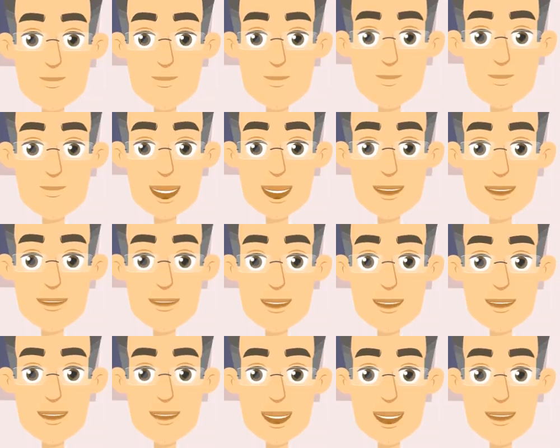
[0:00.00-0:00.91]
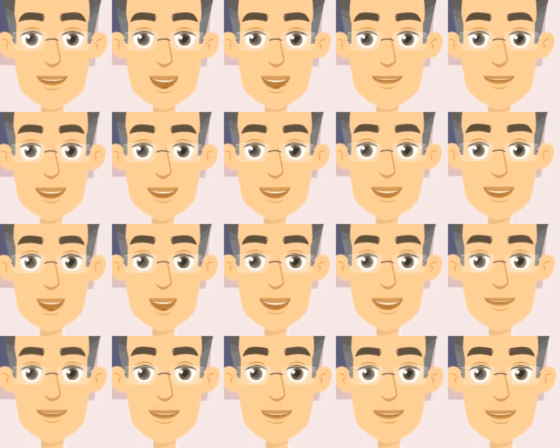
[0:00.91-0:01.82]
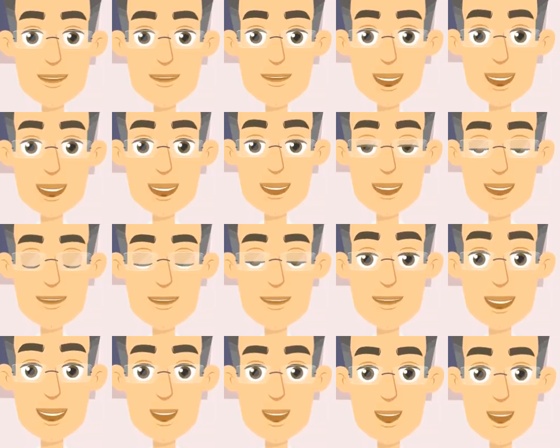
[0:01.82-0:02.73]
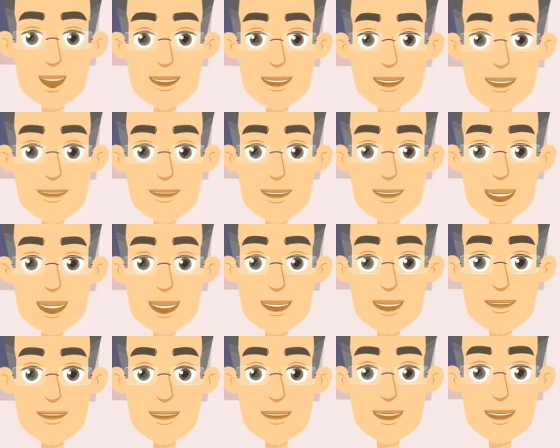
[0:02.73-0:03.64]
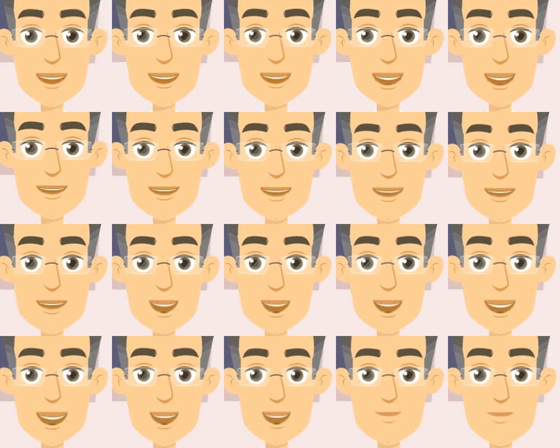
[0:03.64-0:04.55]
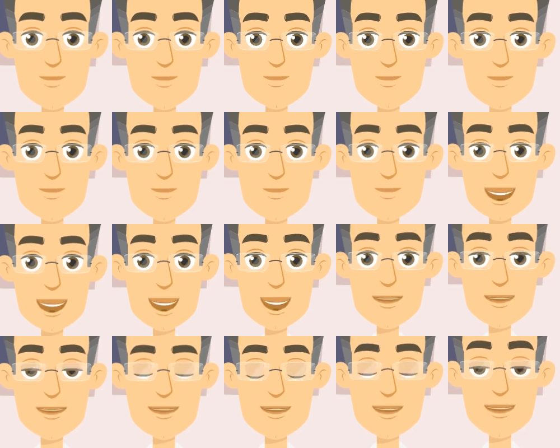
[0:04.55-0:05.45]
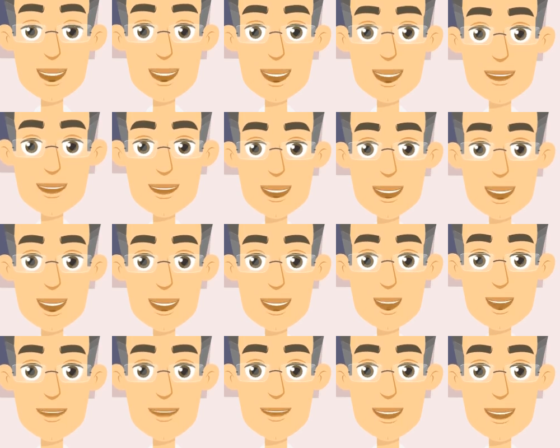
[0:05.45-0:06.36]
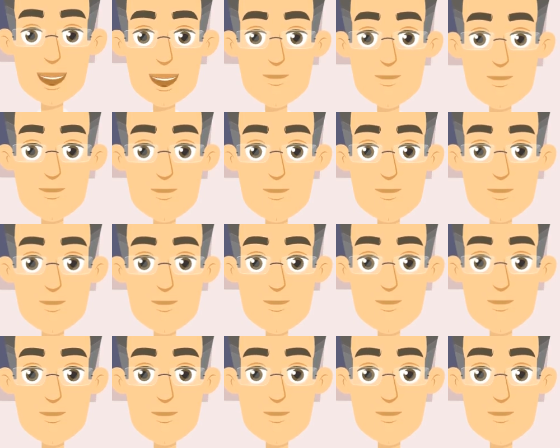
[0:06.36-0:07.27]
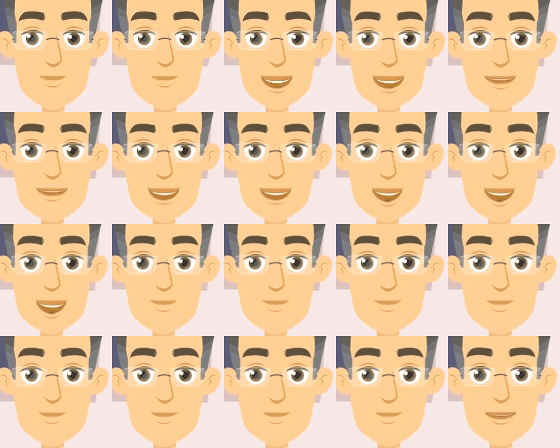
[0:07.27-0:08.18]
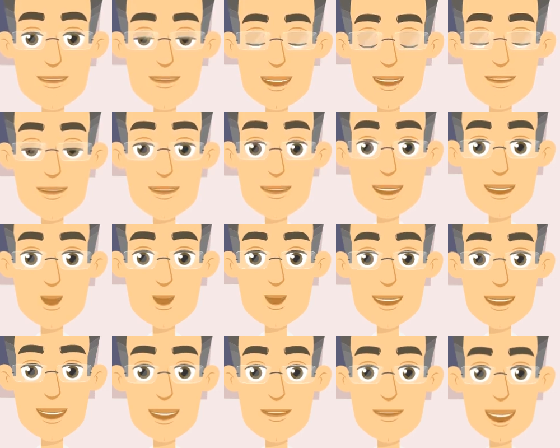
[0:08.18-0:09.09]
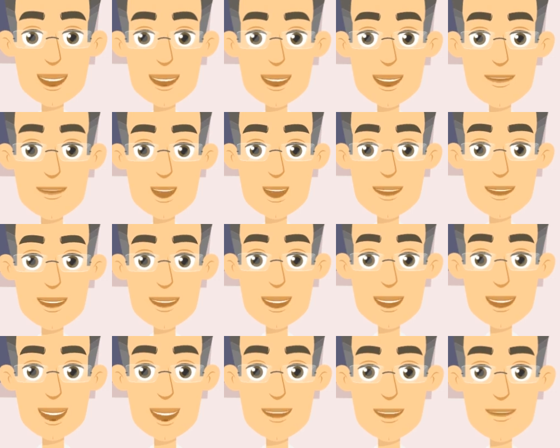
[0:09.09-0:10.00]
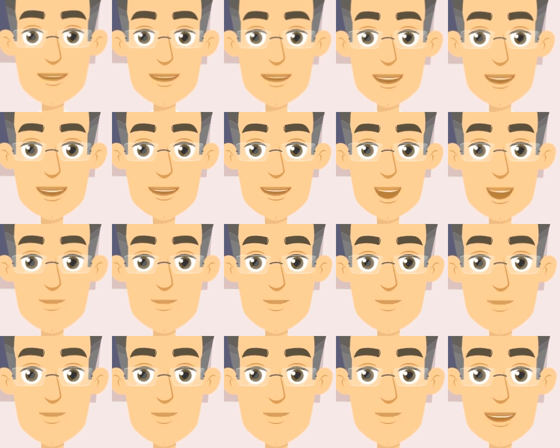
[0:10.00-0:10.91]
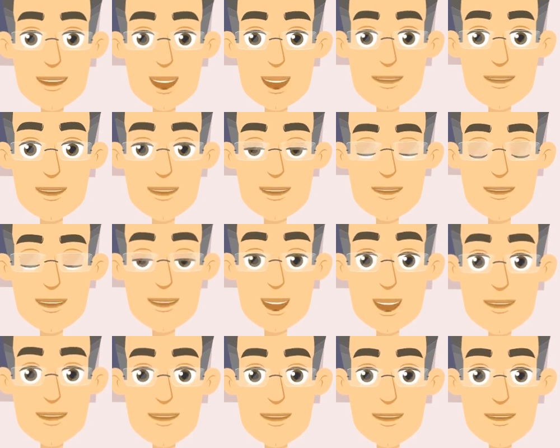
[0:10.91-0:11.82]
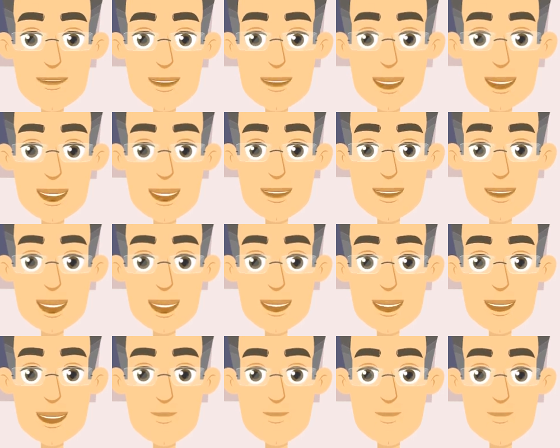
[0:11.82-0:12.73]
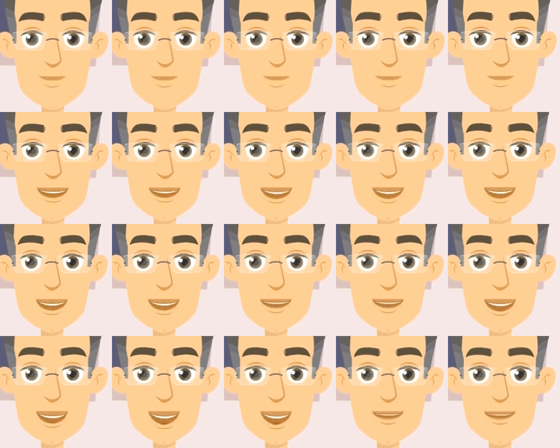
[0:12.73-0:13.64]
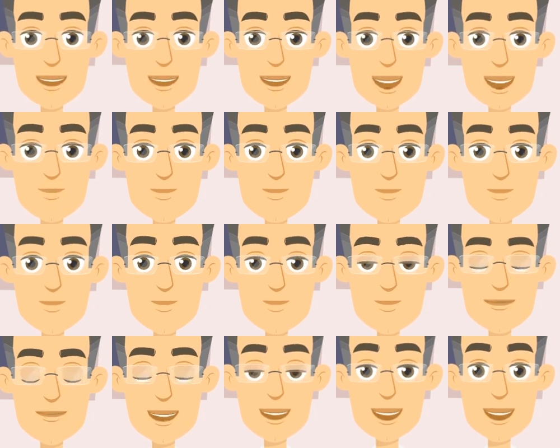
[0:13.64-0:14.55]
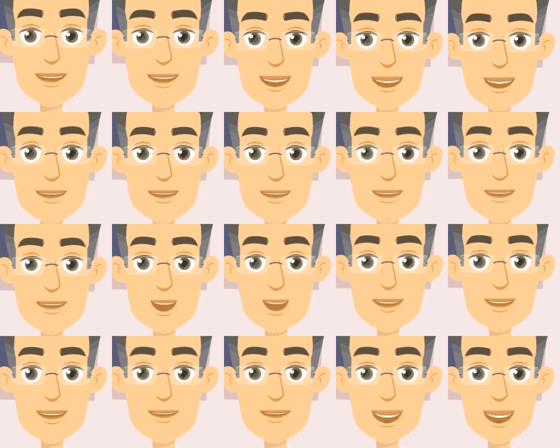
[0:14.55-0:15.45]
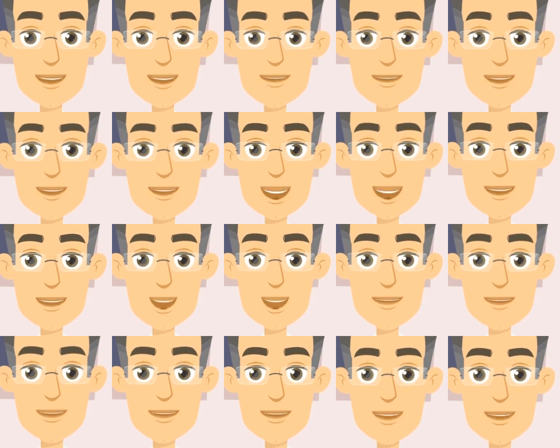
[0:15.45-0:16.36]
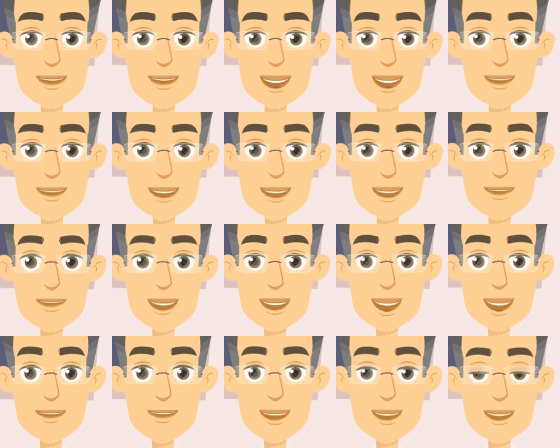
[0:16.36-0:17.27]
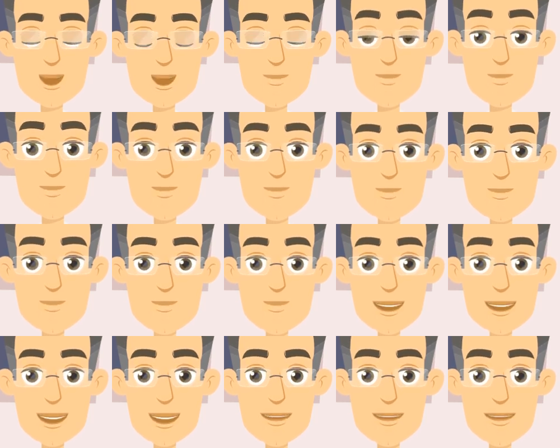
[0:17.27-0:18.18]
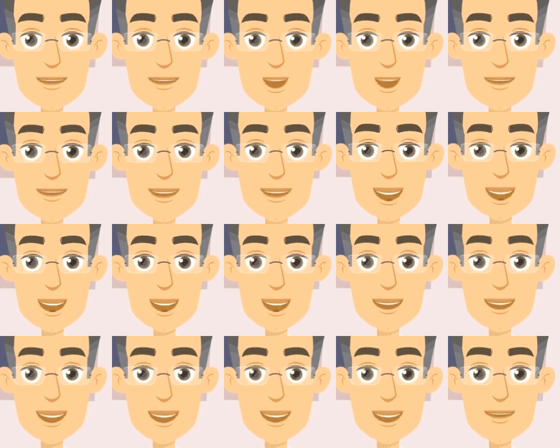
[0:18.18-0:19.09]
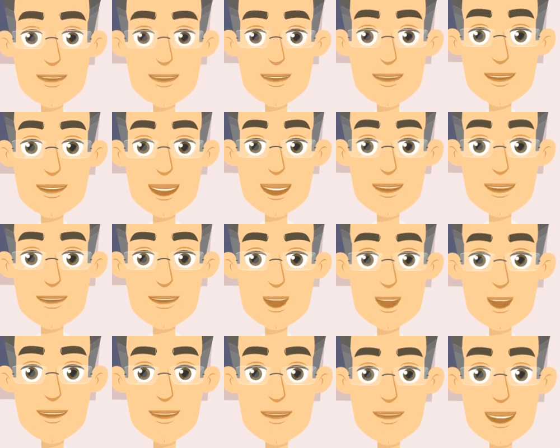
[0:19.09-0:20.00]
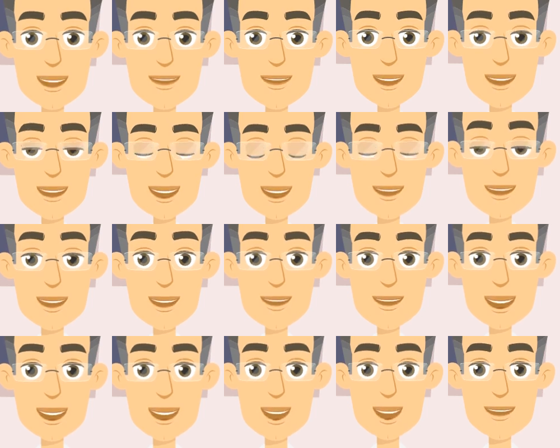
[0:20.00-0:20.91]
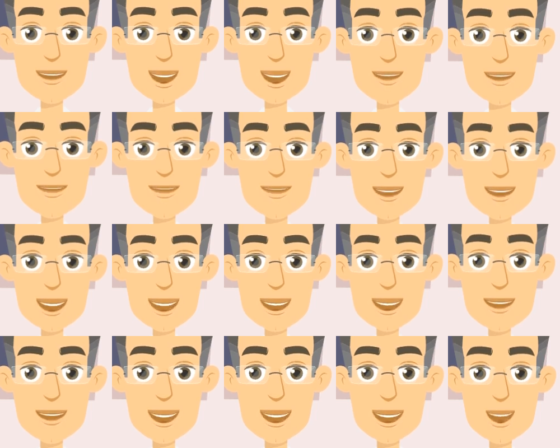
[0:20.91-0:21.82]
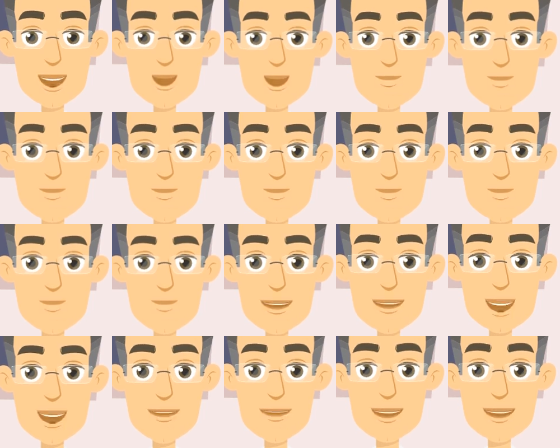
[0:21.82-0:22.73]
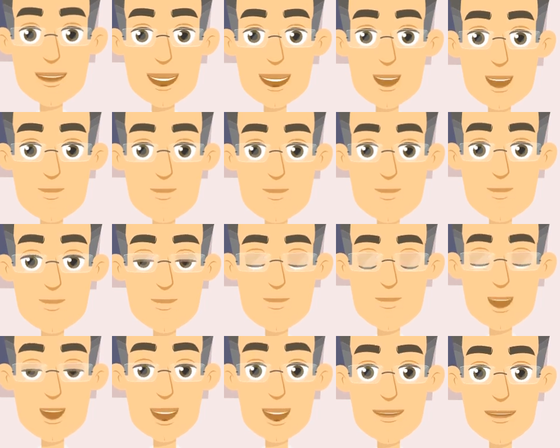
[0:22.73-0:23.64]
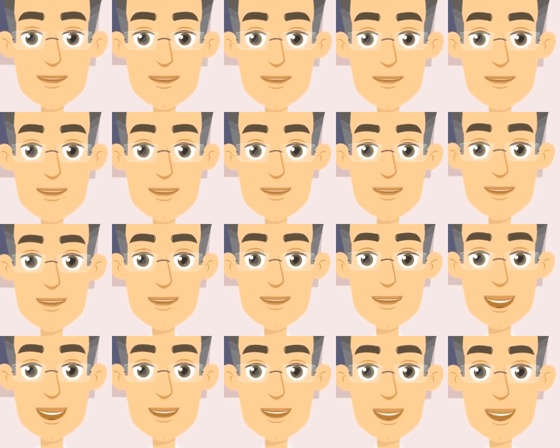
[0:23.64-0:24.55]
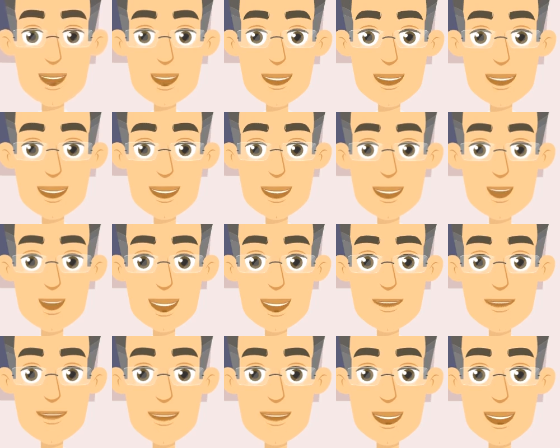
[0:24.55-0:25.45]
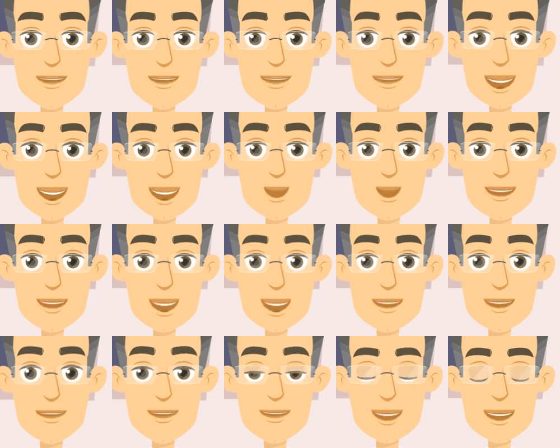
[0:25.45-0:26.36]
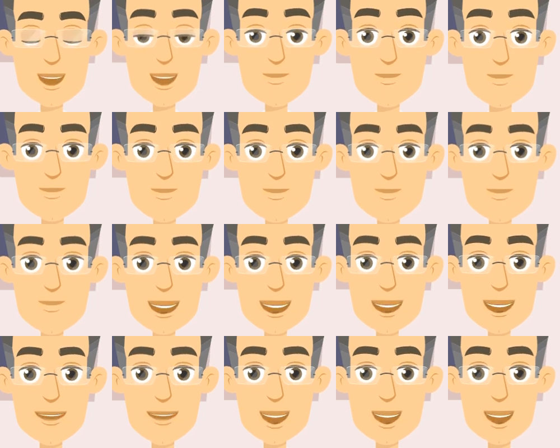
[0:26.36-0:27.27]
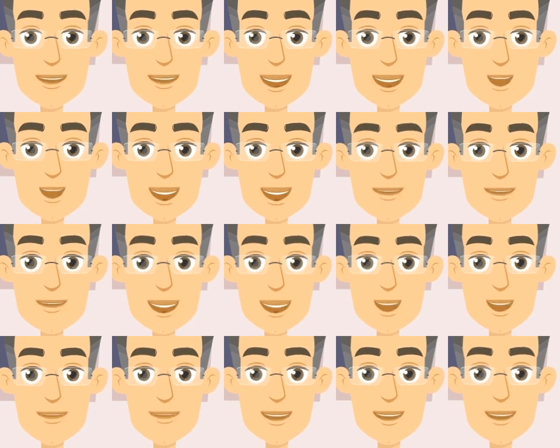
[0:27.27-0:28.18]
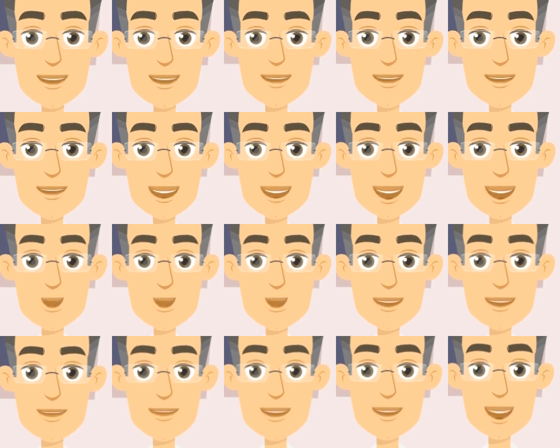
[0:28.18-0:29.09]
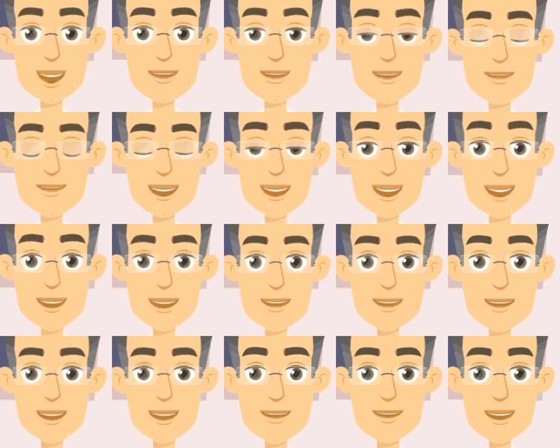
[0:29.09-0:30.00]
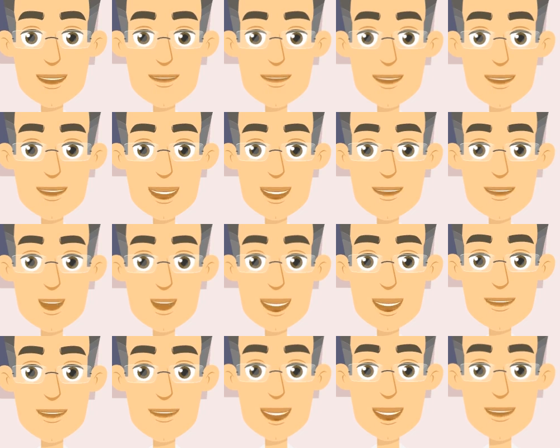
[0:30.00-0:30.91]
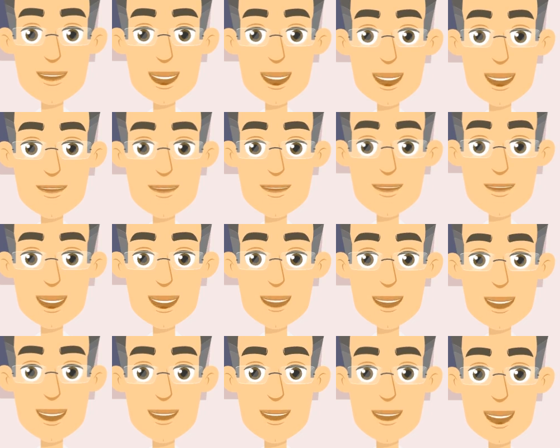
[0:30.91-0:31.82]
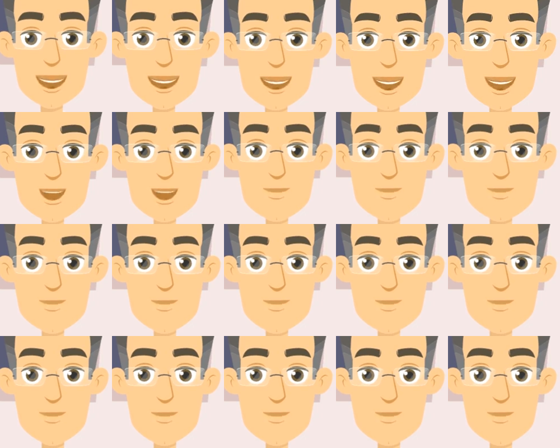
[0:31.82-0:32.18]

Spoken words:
Signs and symptoms of a sprained knee can vary depending on the severity of the knee injury, but common indications include pain. Pain is a prevalent symptom of a sprained knee. It can range from mild discomfort to severe pain, especially when attempting to move or bear weight on the injured leg. The pain occurs due to the damage and inflammation of the ligaments and surrounding tissues. Swelling. Swelling around the knee joint is a typical response to a sprain. It happens because the body releases fluid and blood to the injured area as part of the inflammatory process.